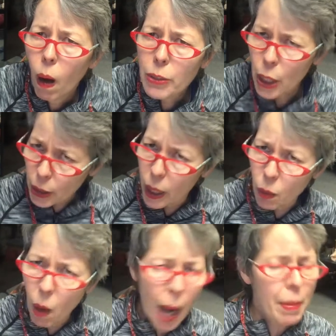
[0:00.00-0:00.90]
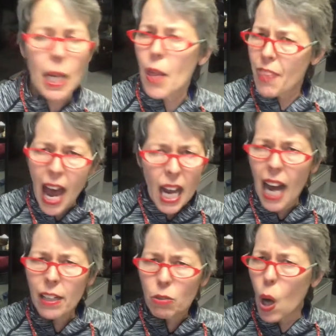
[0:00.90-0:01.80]
Do you? I
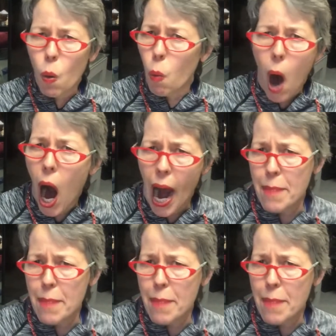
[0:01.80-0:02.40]
don't know why,